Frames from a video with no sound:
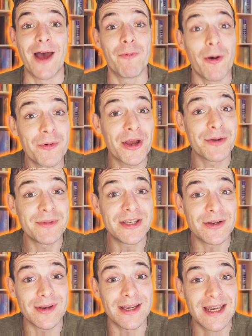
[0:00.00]
And what we're going to be
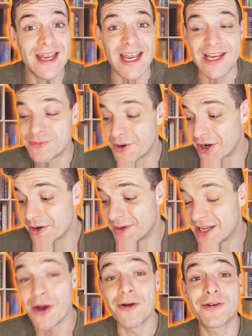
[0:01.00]
doing is we're going to be
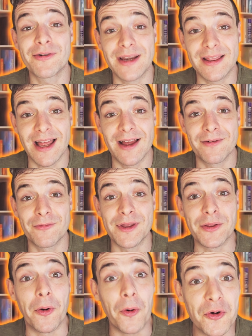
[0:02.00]
conquering that
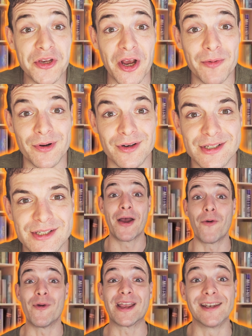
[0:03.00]
with audiobooks.
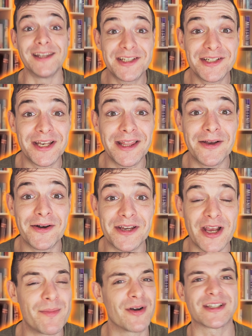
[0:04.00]
We can listen to the
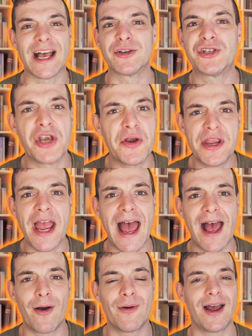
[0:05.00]
audiobooks. I'll show you
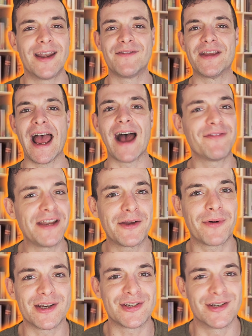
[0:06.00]
how. And if you have any
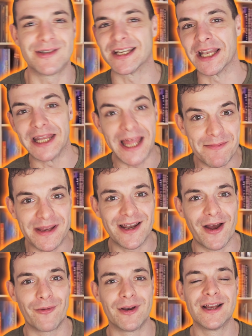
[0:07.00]
questions, let me
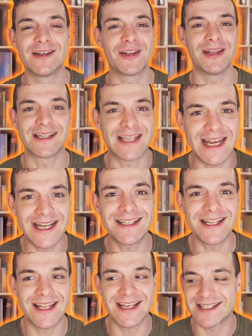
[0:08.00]
know. So let's get
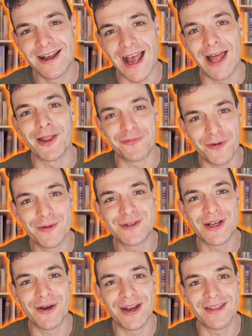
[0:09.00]
into this. I look forward
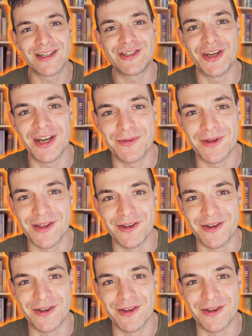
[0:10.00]
to going on this journey with